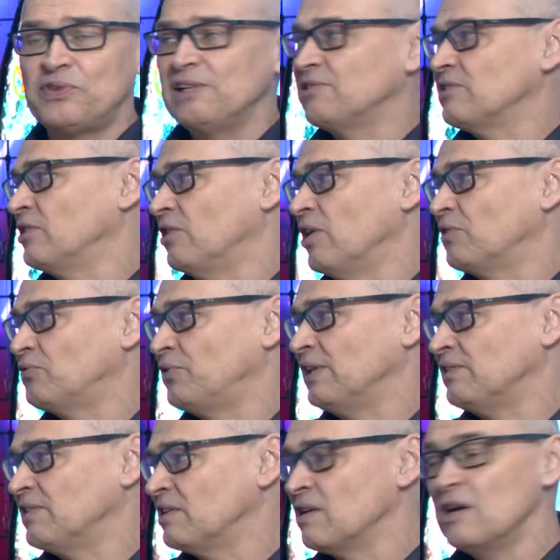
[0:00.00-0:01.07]
filtered or not
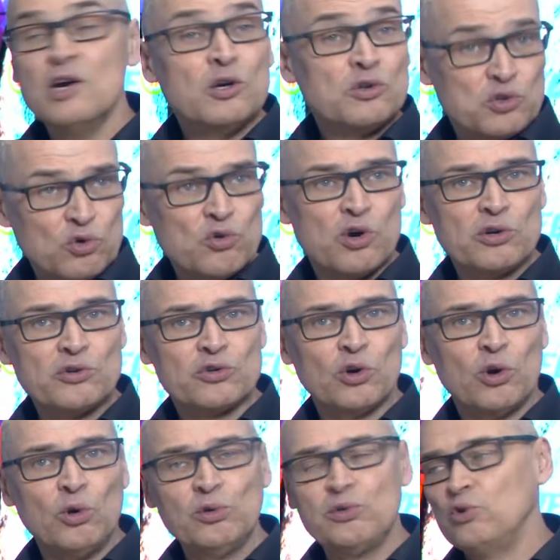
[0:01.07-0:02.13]
filtered, to
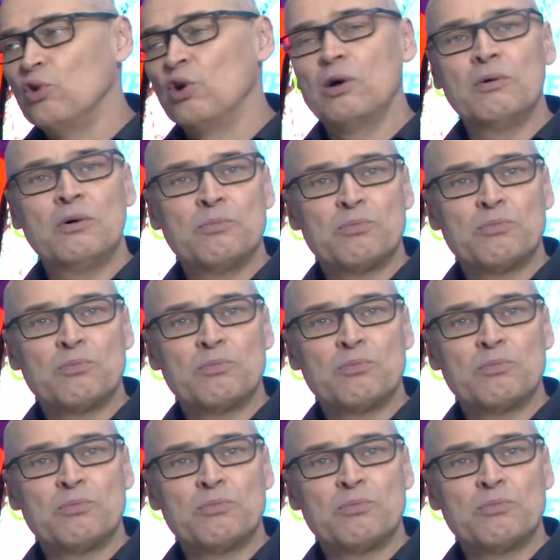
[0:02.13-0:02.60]
control your